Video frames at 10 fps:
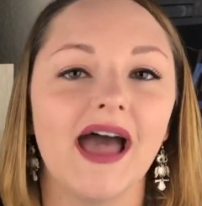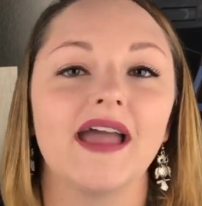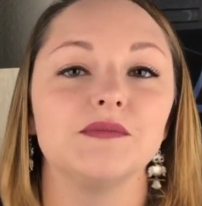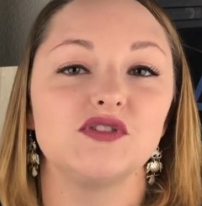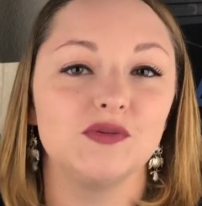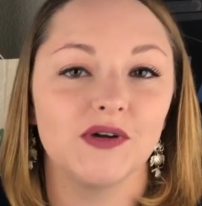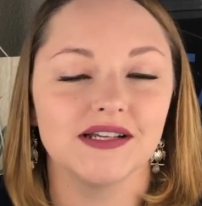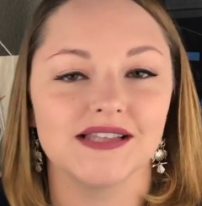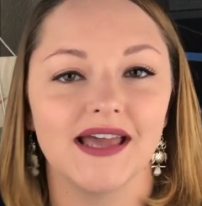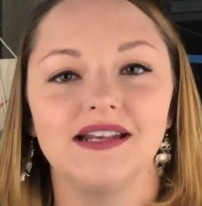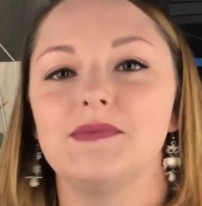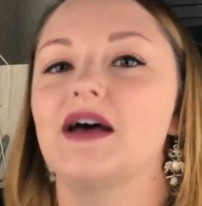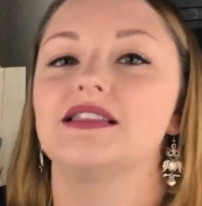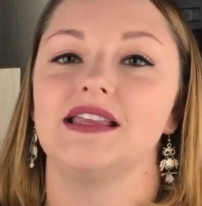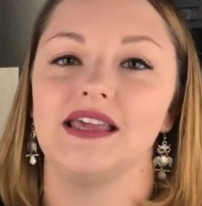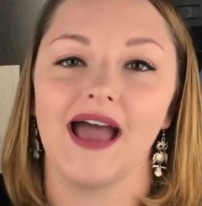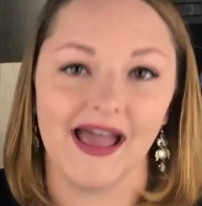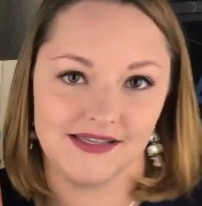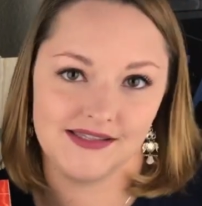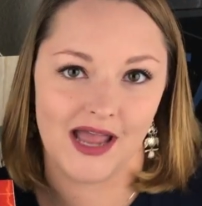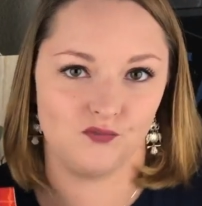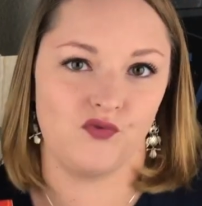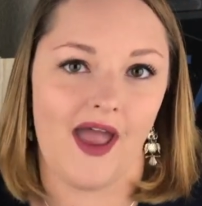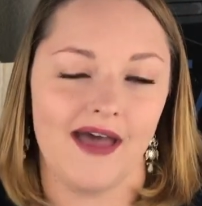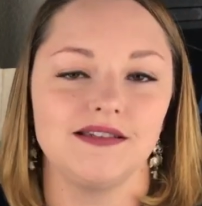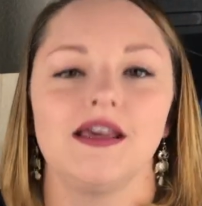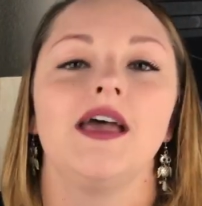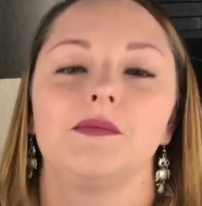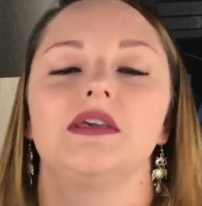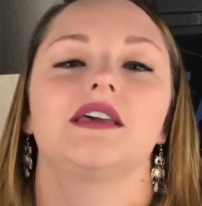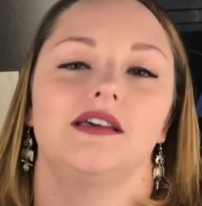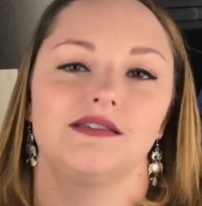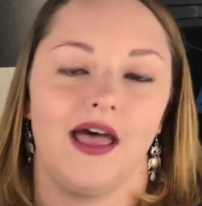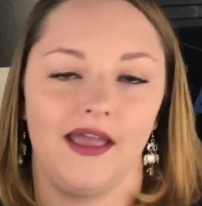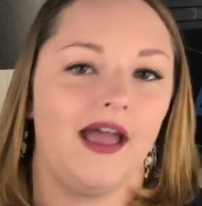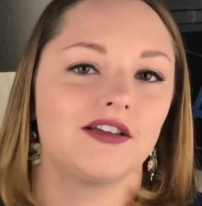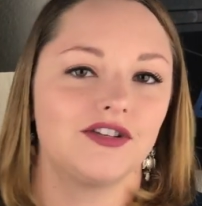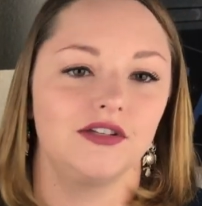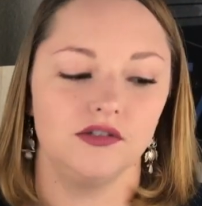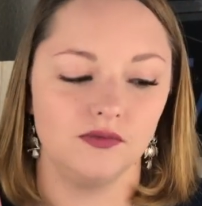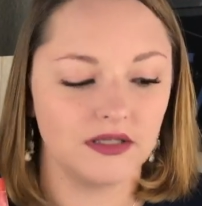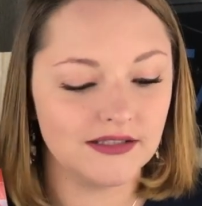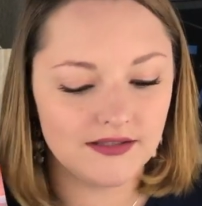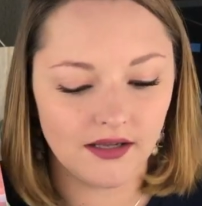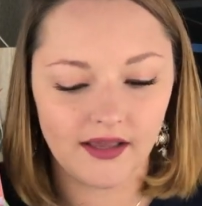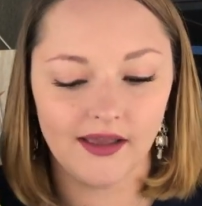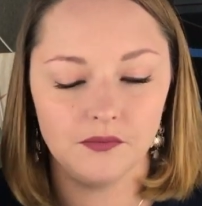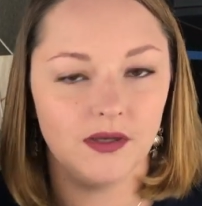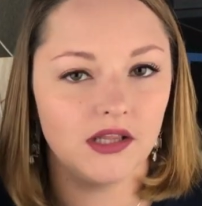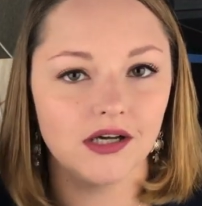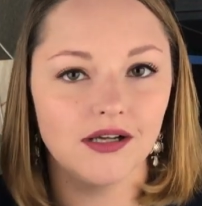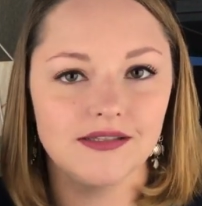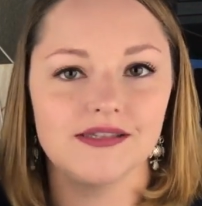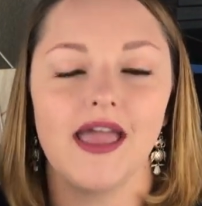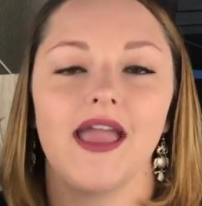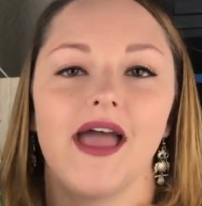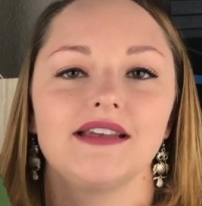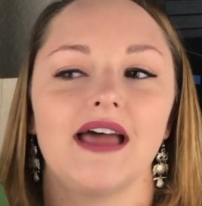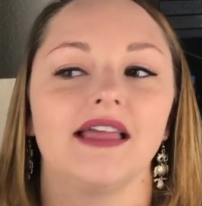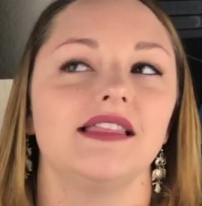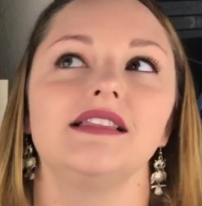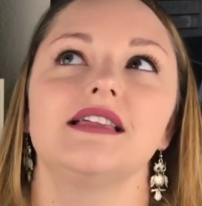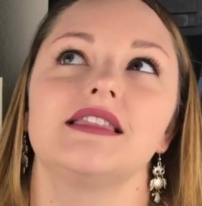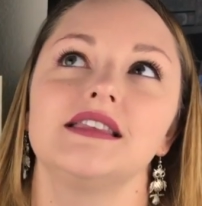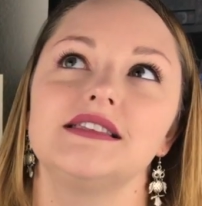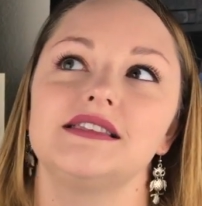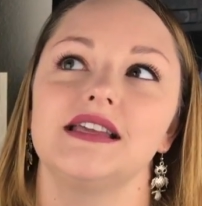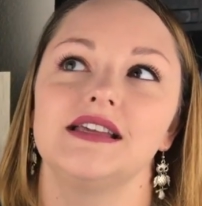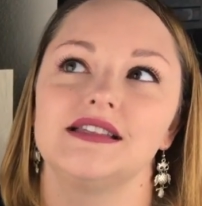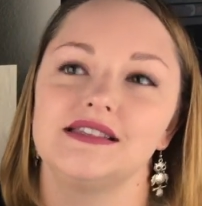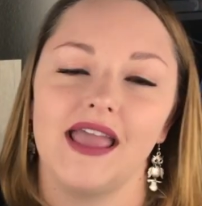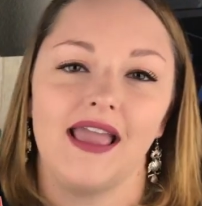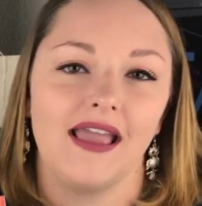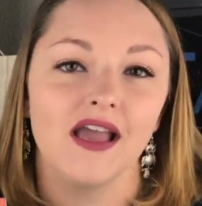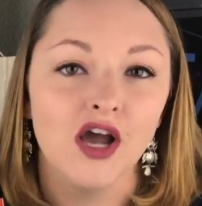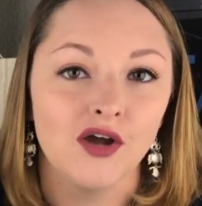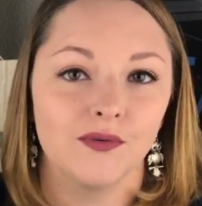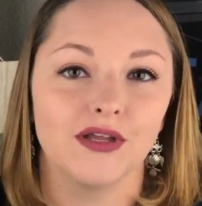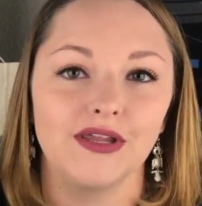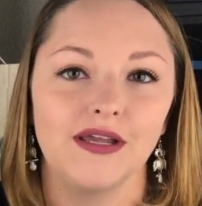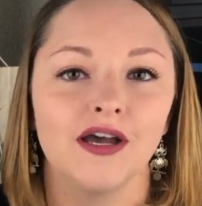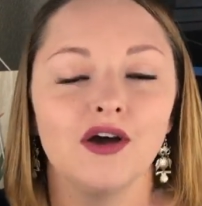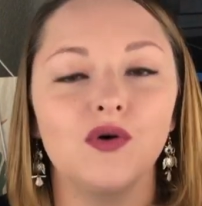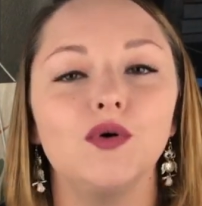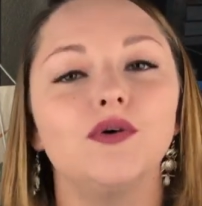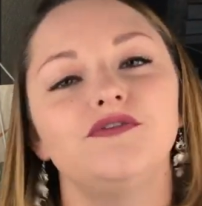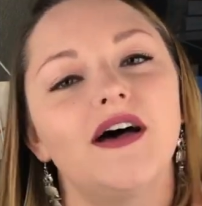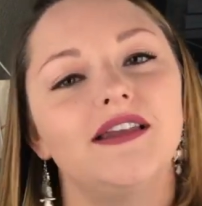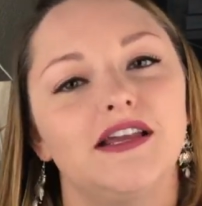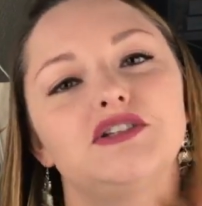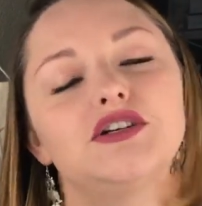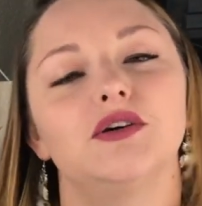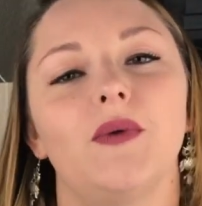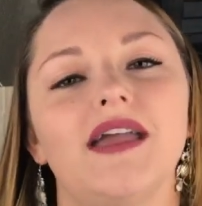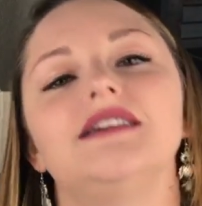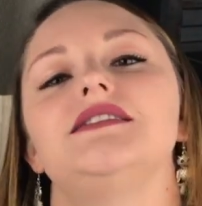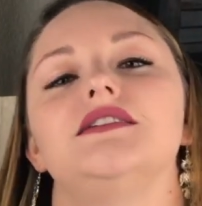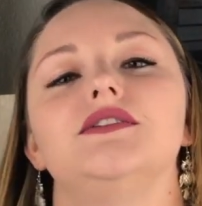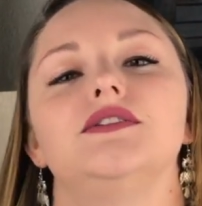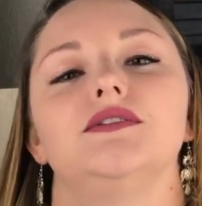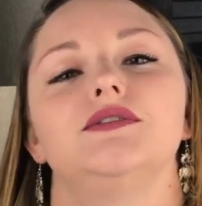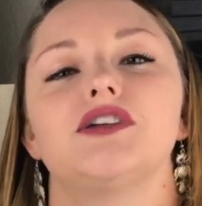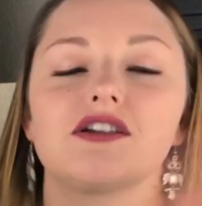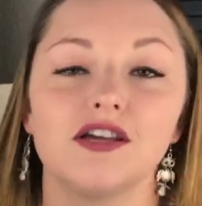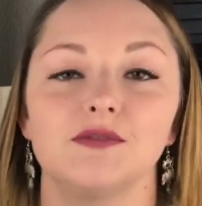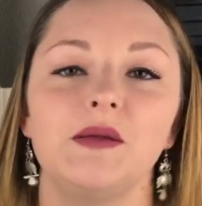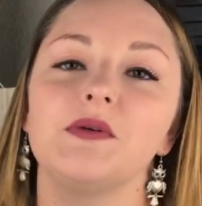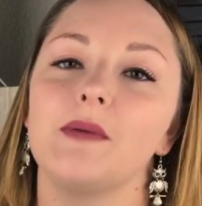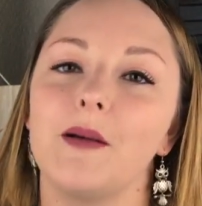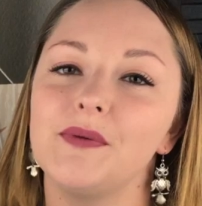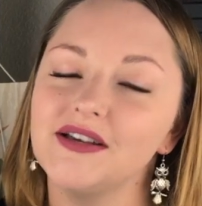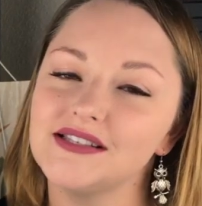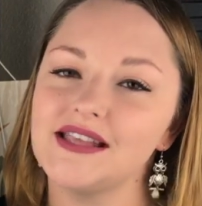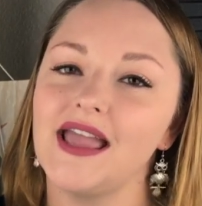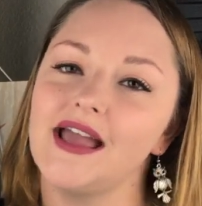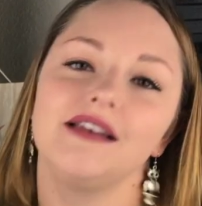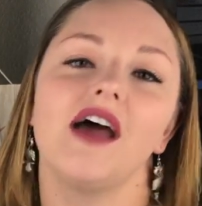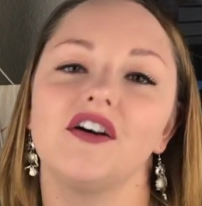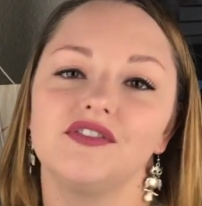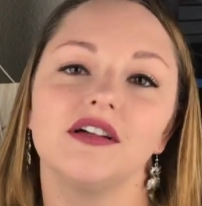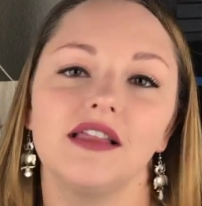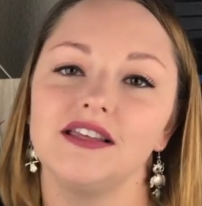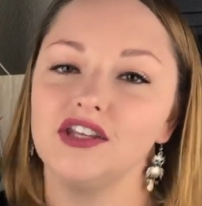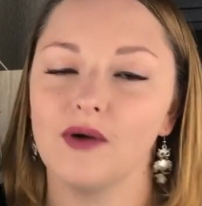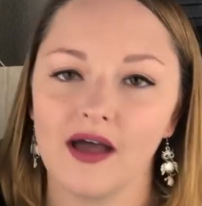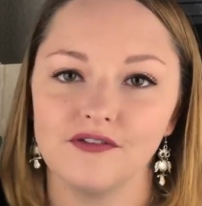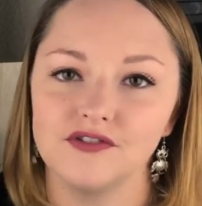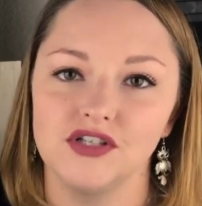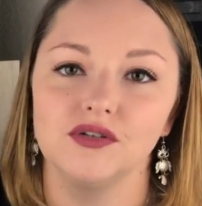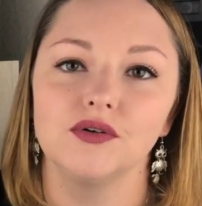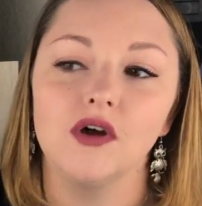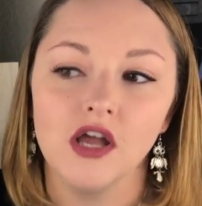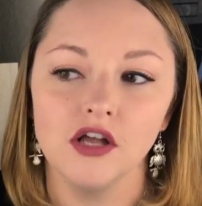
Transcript: I am super excited about the Isatrat because I actually do really suck at readathons, and I think that this is a really cool, fun, and chill way to talk to other people about books and not feel like you have to